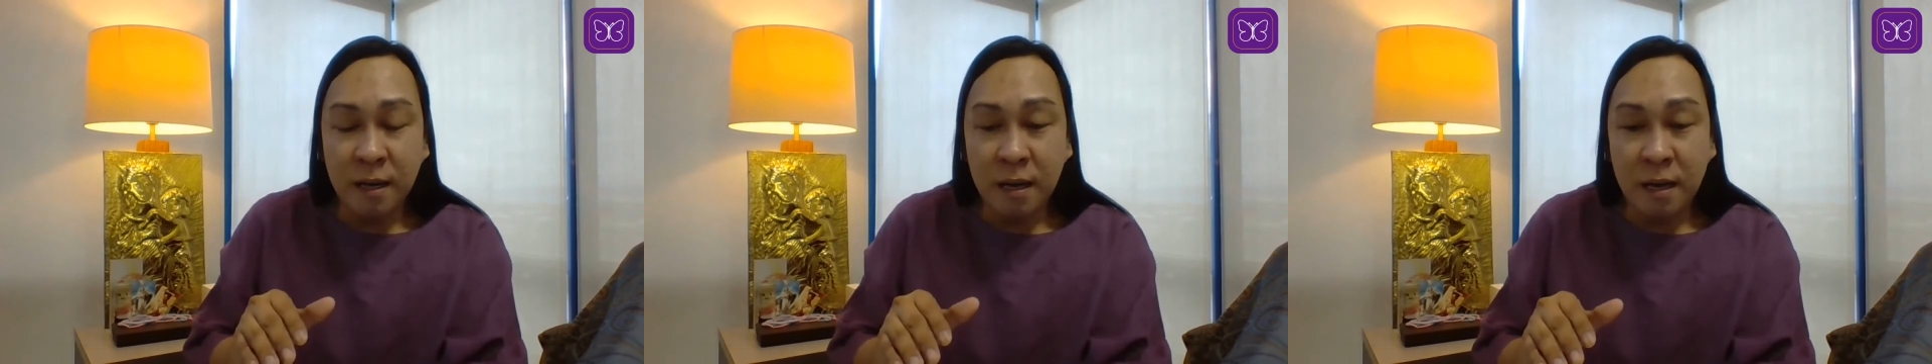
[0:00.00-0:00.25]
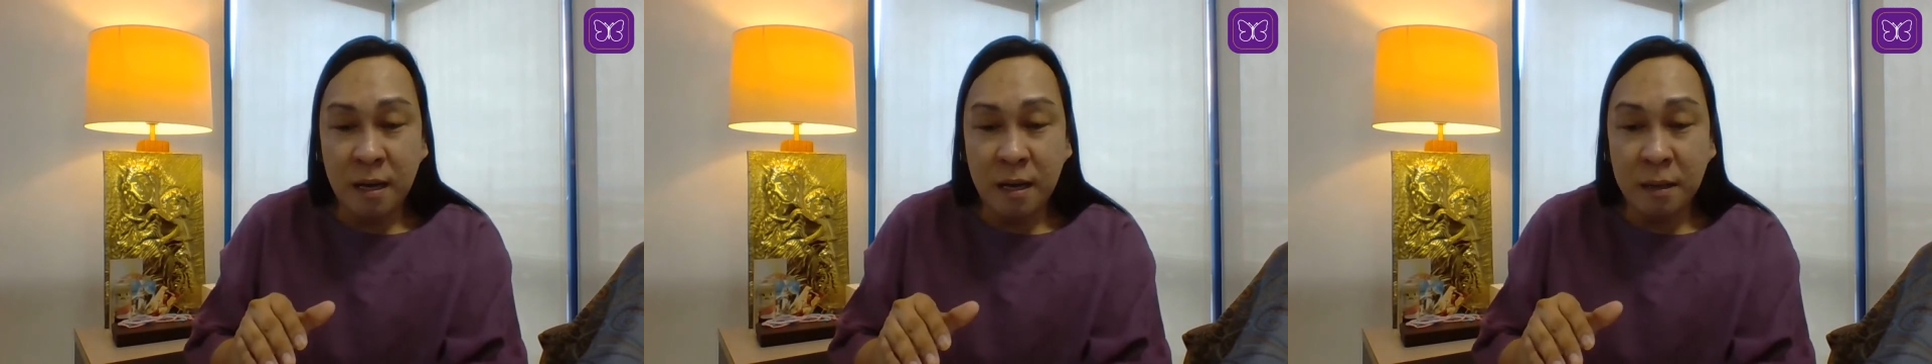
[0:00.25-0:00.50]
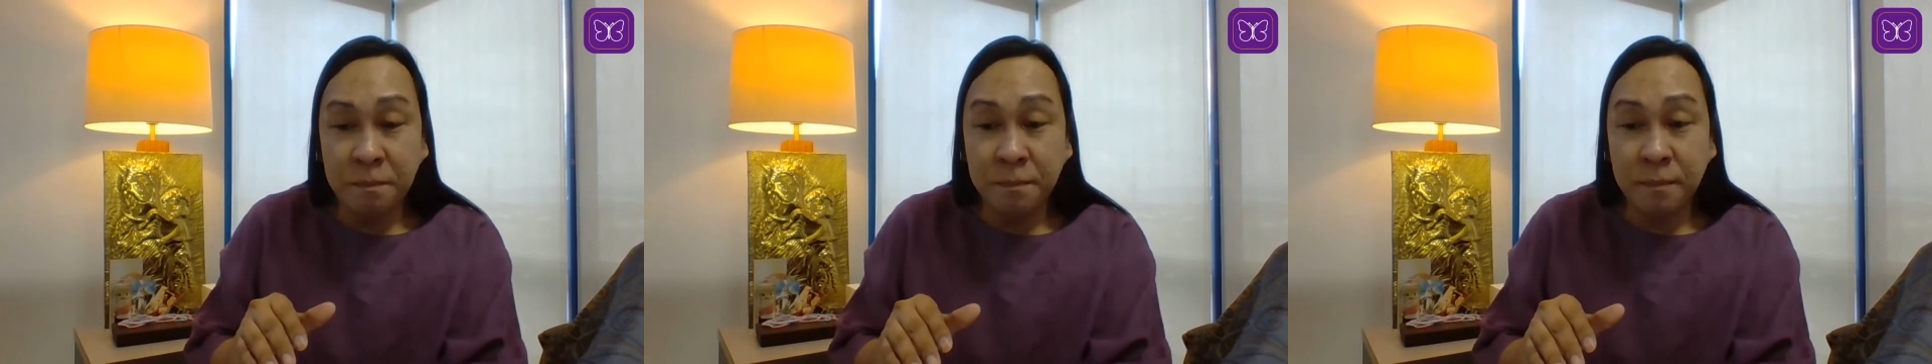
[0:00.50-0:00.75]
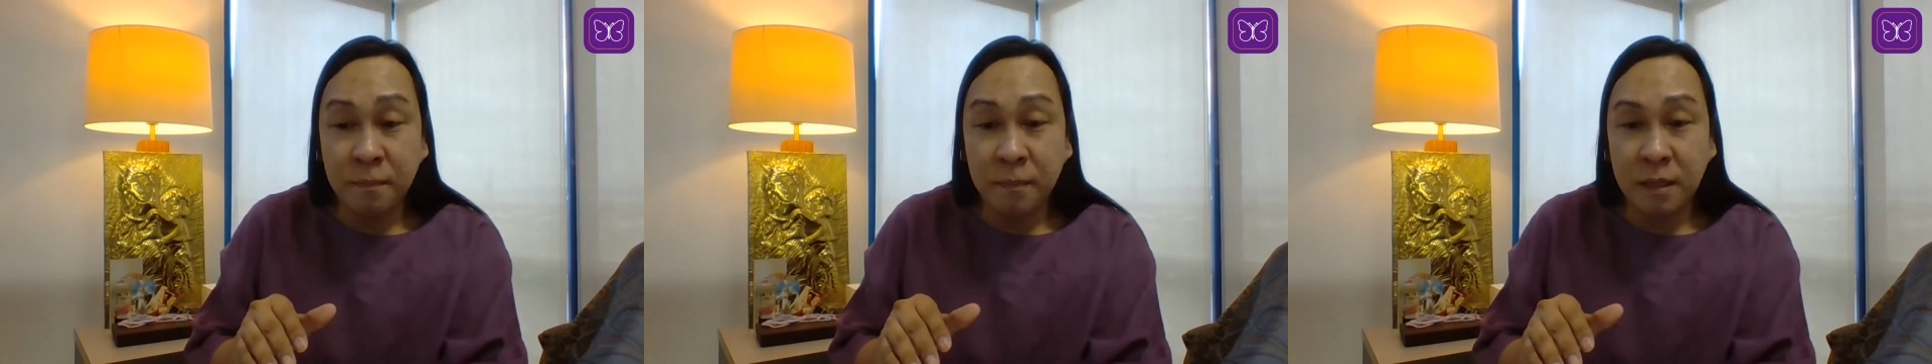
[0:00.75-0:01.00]

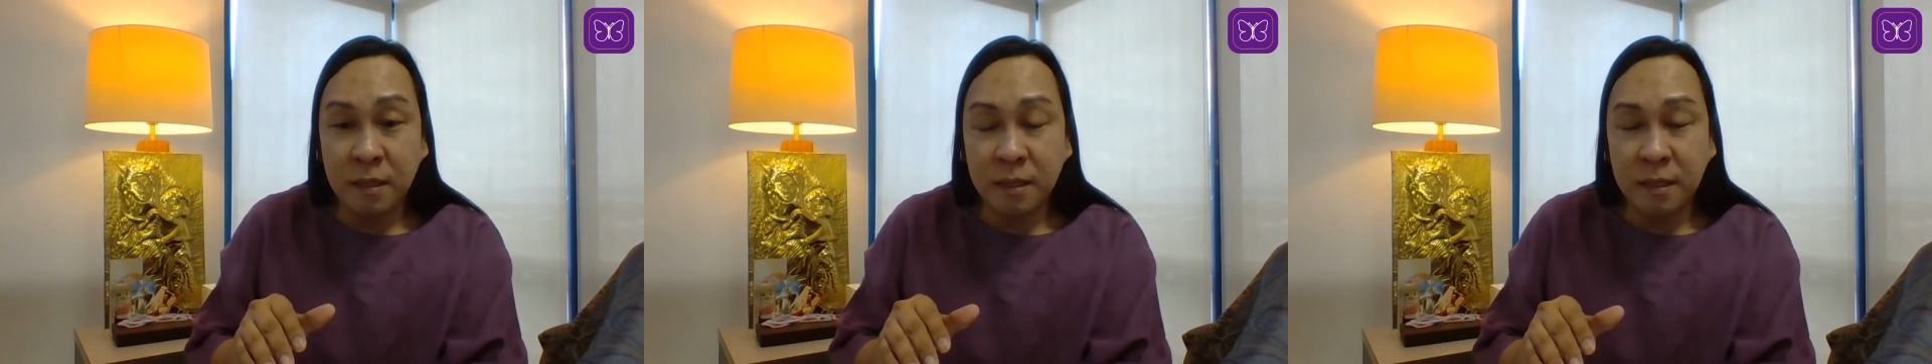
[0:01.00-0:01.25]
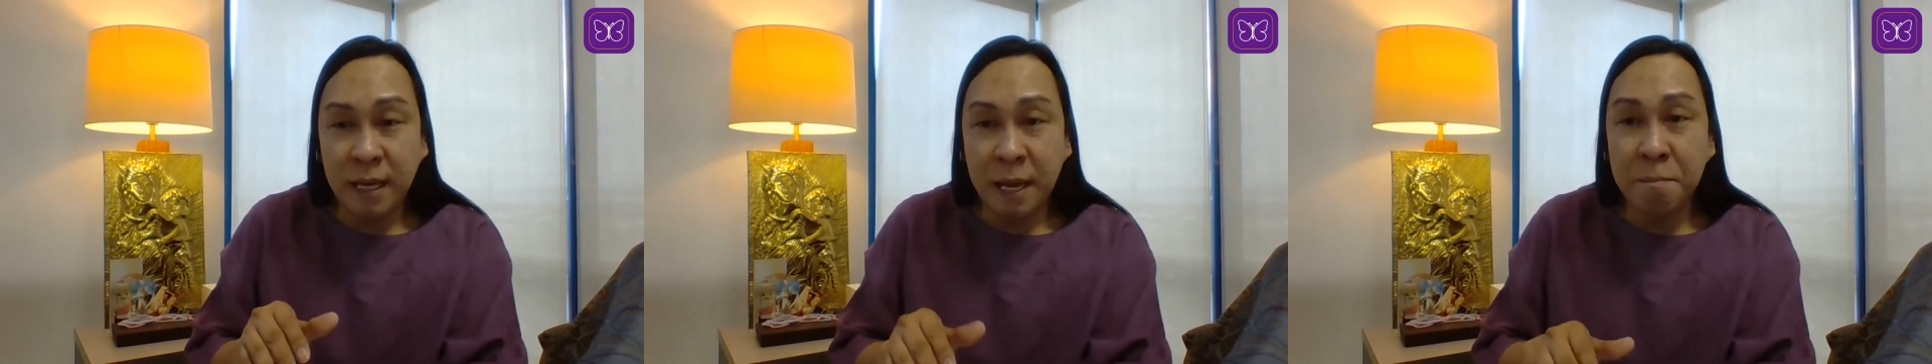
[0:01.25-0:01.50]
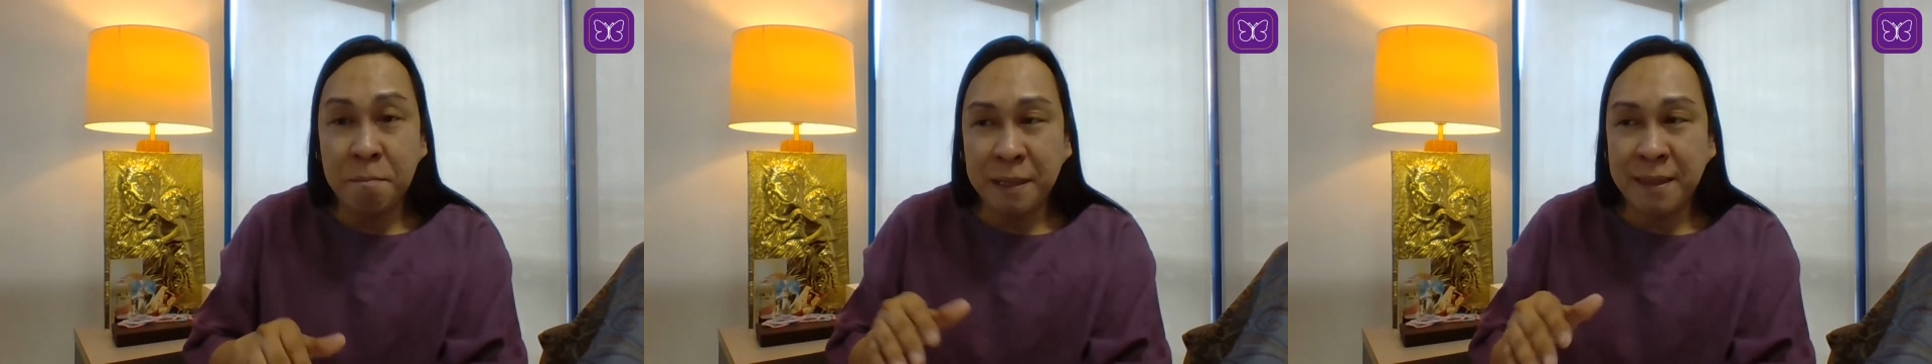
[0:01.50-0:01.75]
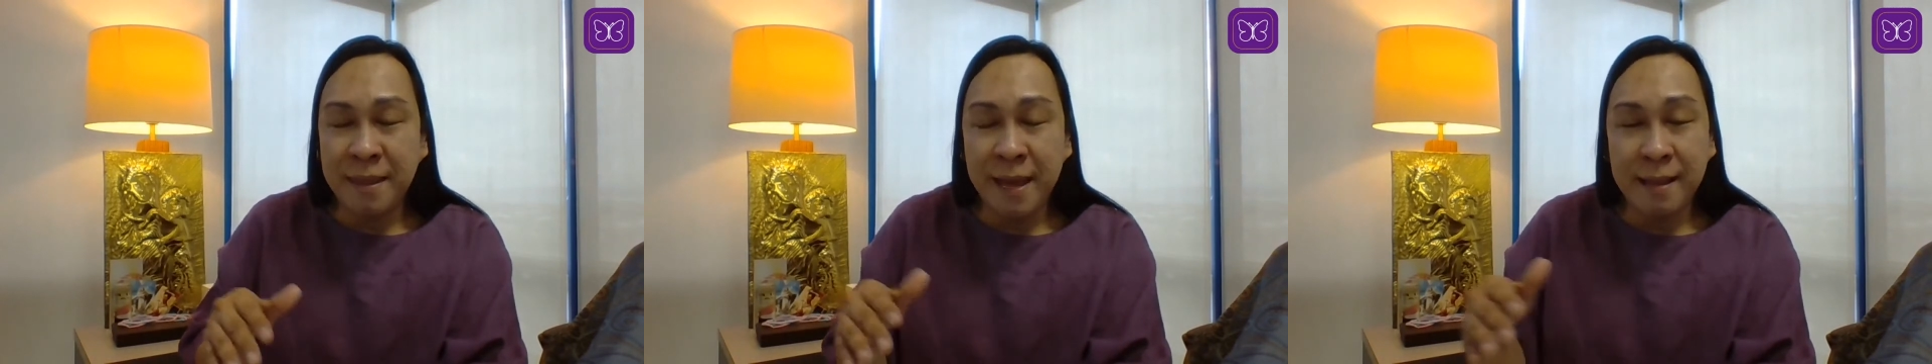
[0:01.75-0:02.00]

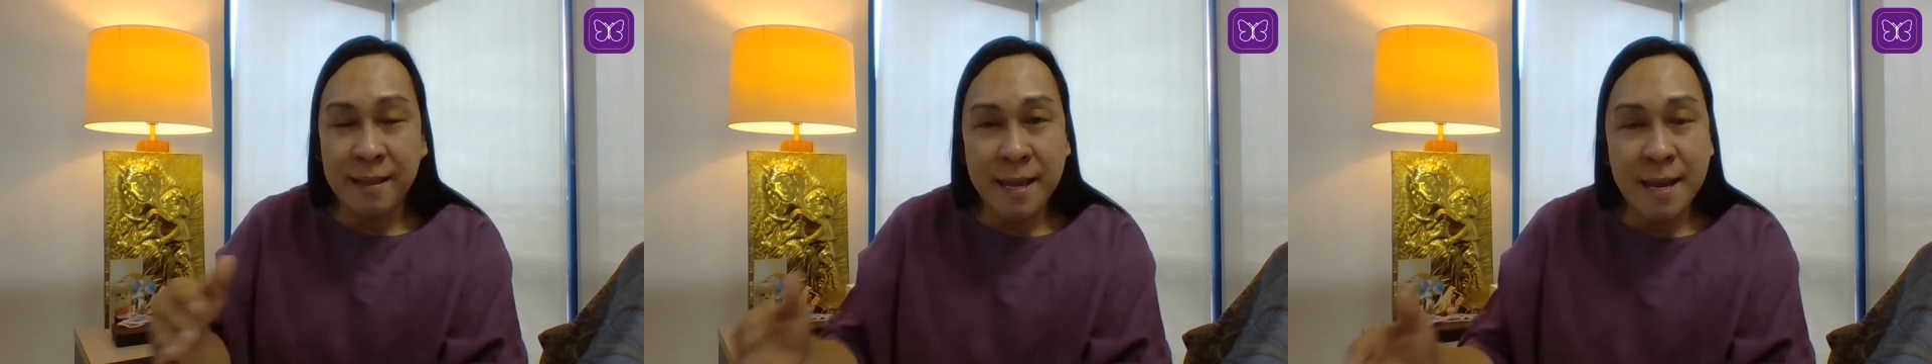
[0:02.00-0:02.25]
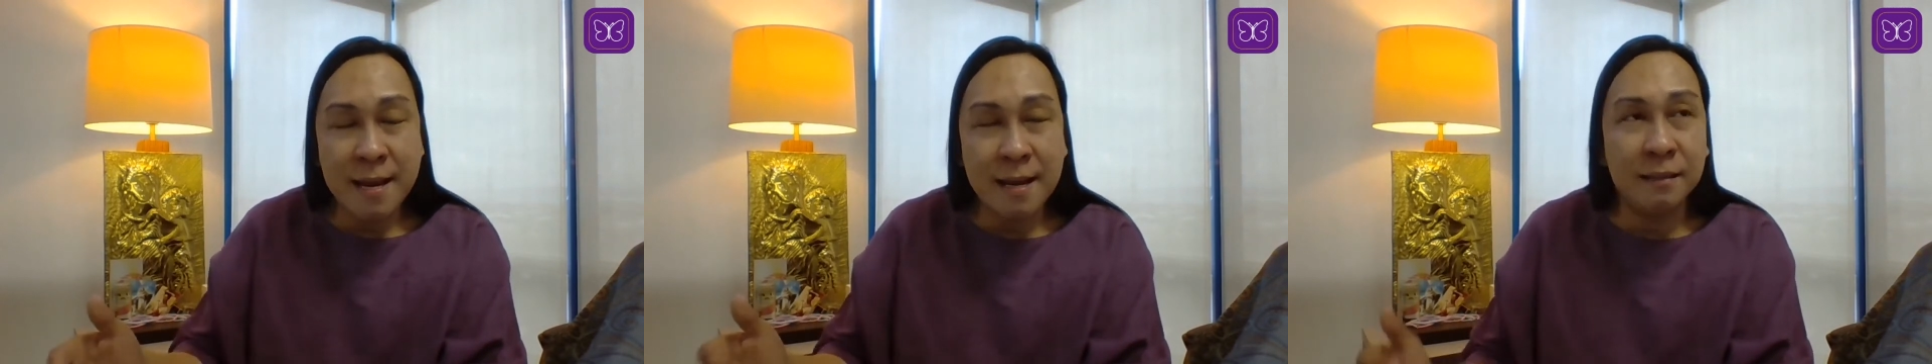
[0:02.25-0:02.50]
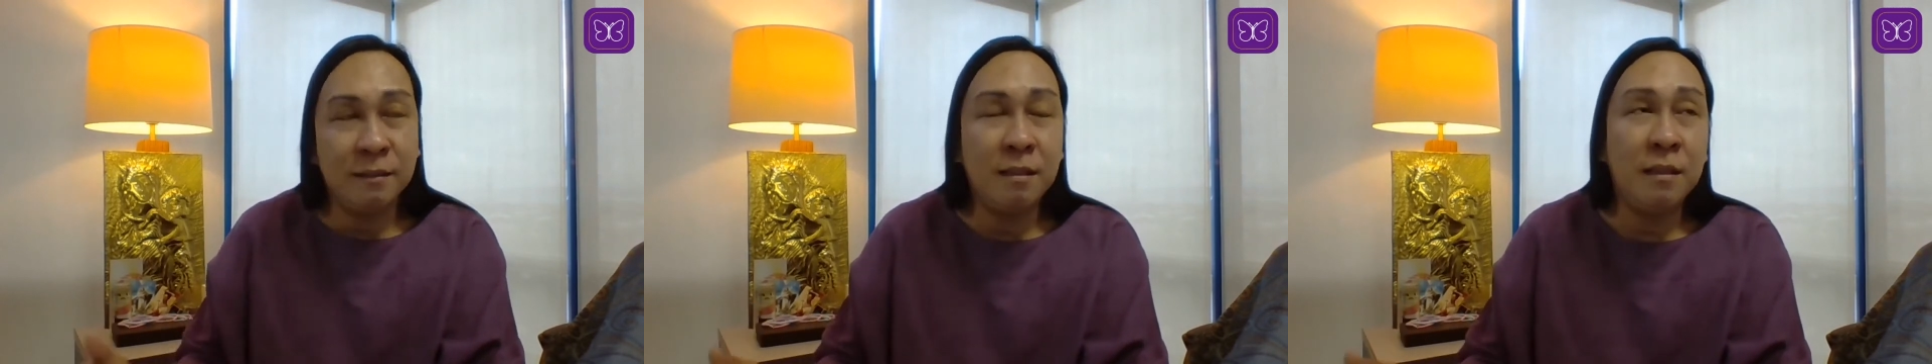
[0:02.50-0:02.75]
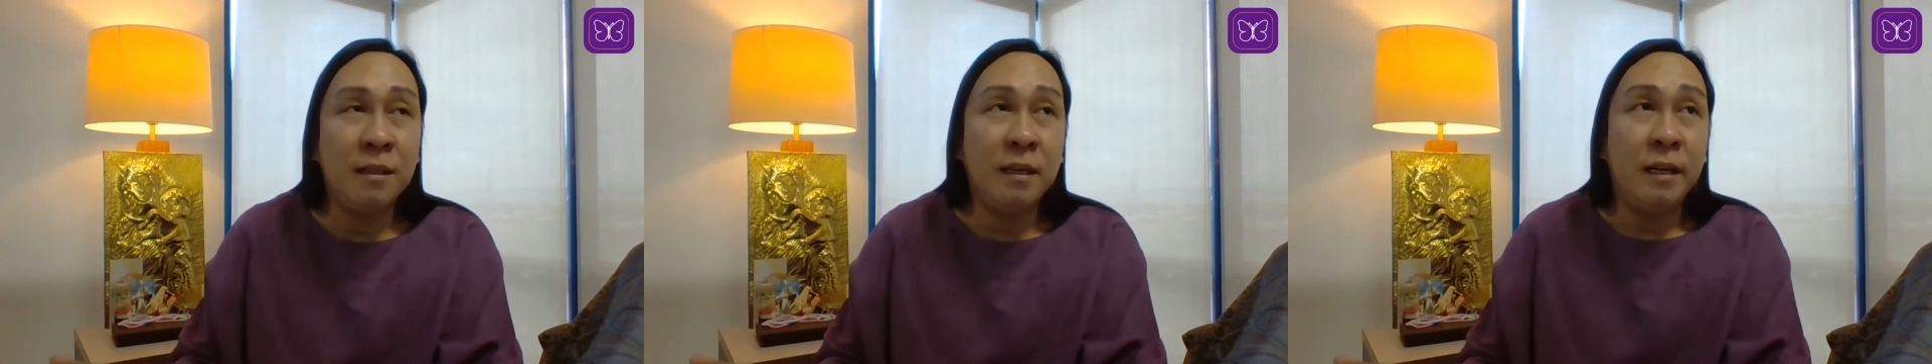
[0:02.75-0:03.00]
empathetic, no?